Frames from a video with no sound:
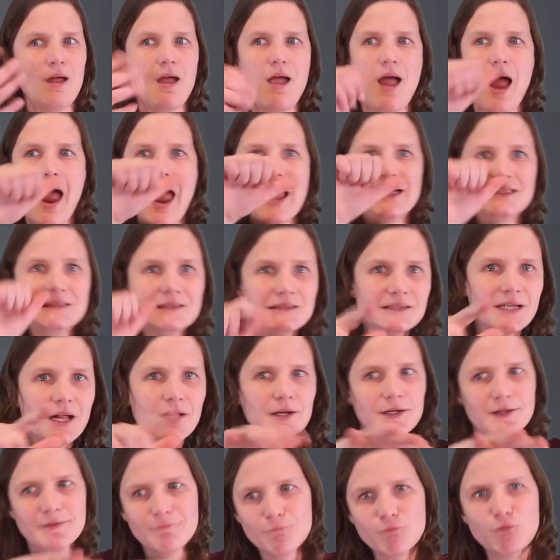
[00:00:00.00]
And I could
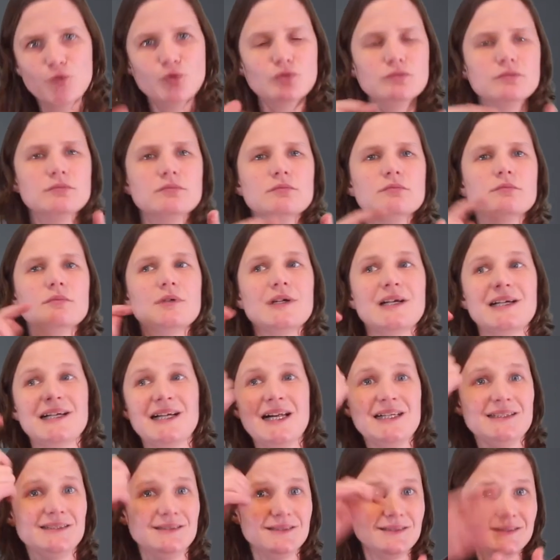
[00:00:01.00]
see that the
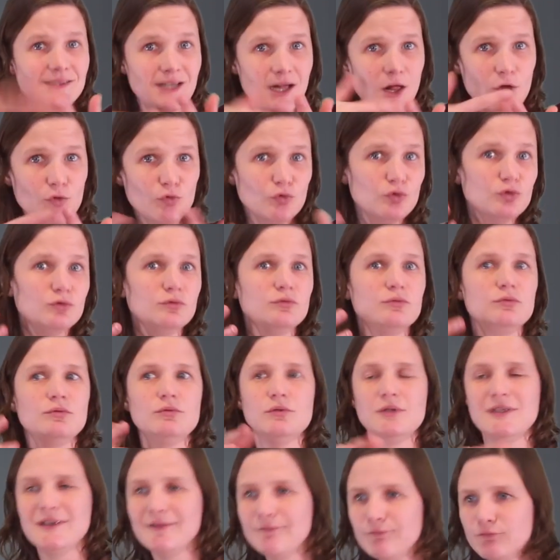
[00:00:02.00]
refugees
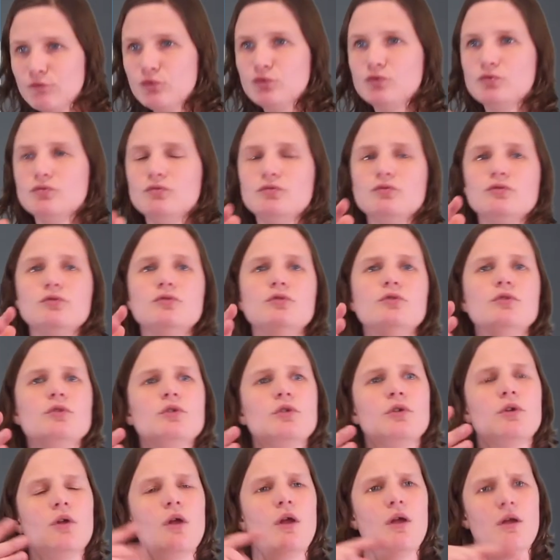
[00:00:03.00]
um, had these different
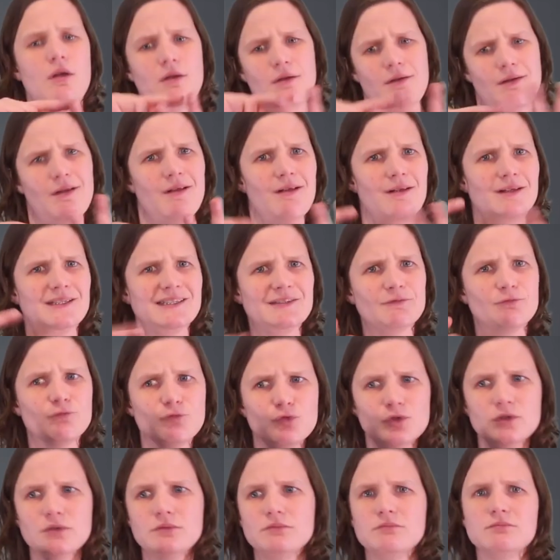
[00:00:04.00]
languages, as I mentioned
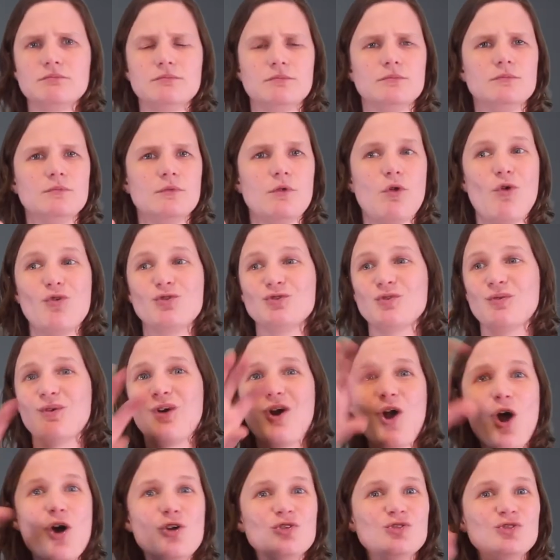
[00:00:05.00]
Kenyan Sign
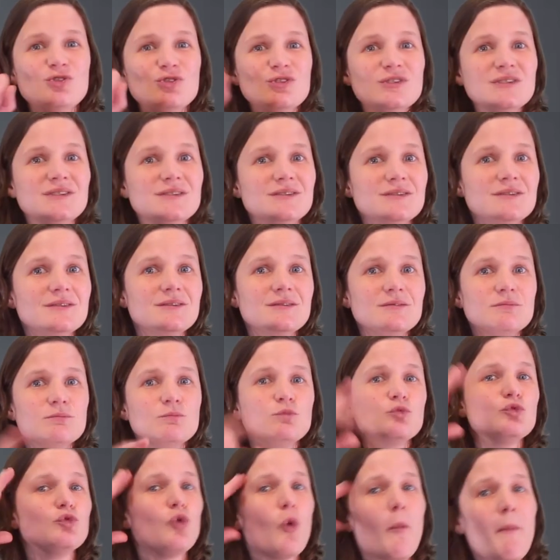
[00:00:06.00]
Language, American Sign
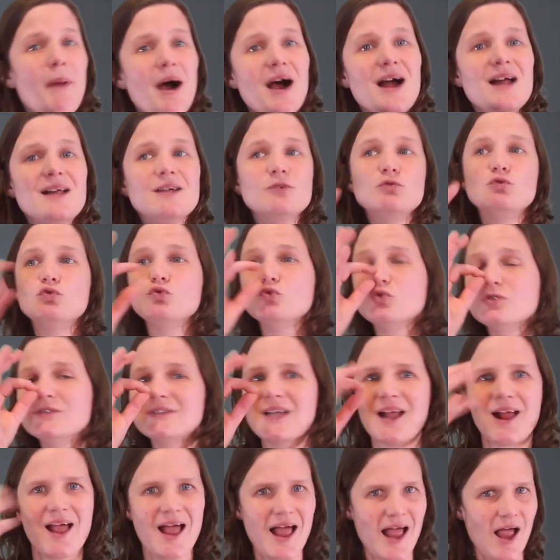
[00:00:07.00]
Language,
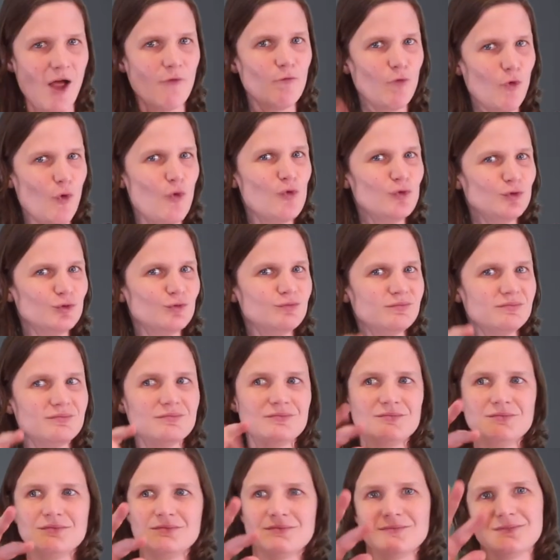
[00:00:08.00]
but also,
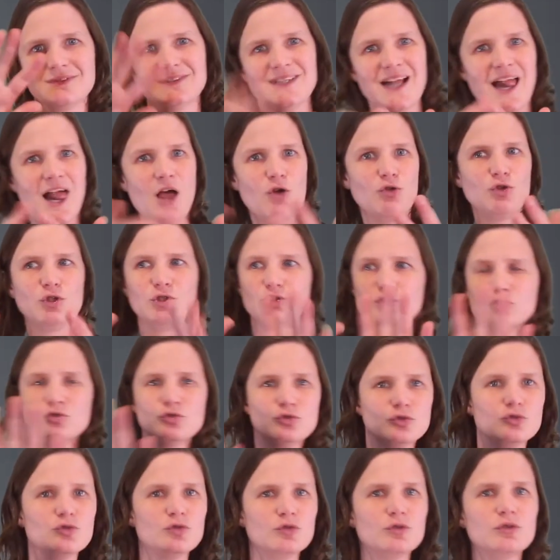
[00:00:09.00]
Somalia and
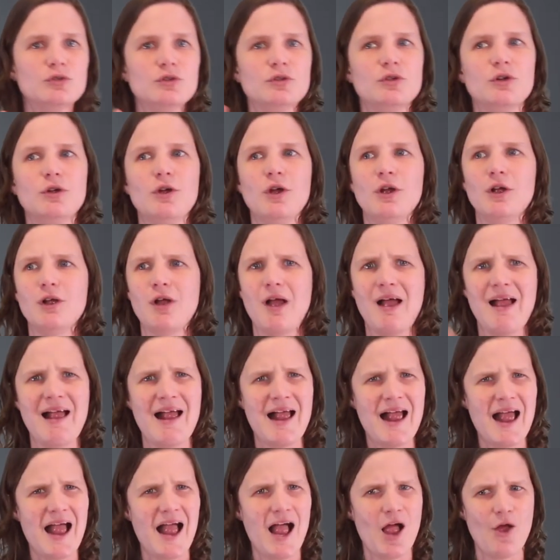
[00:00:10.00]
Sudan have their own sign
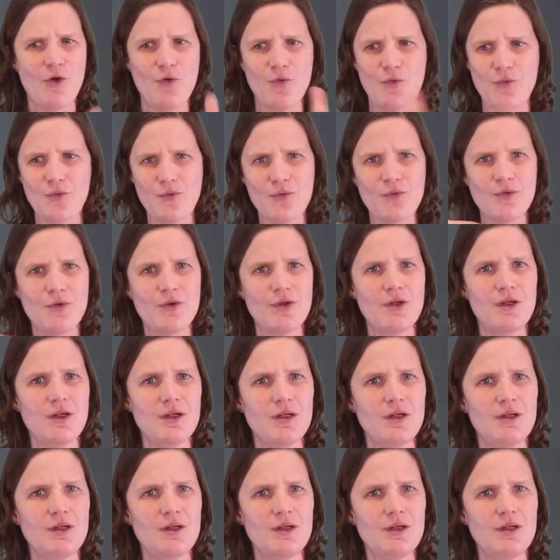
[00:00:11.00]
languages too.